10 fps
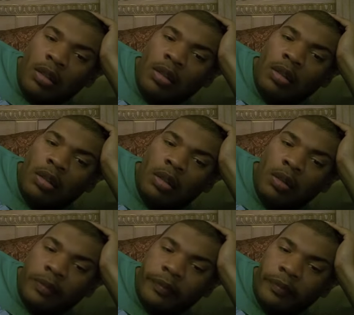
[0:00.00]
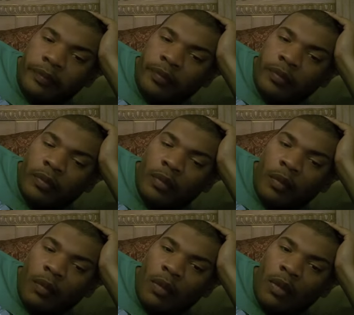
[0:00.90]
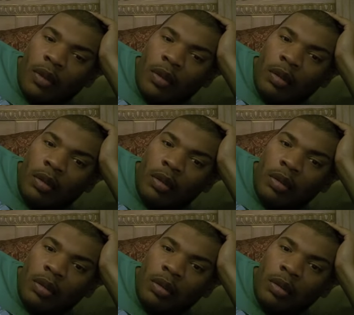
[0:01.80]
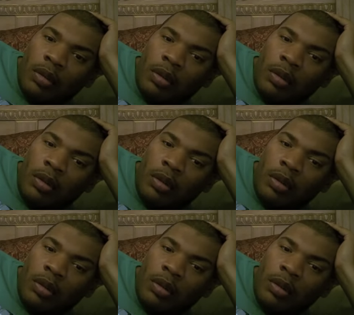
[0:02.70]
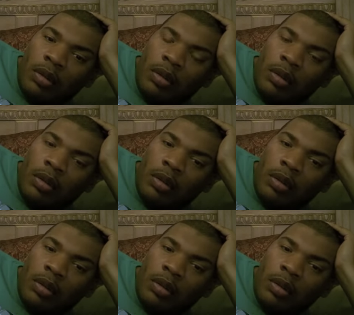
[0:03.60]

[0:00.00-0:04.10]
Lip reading: Nobody speaks.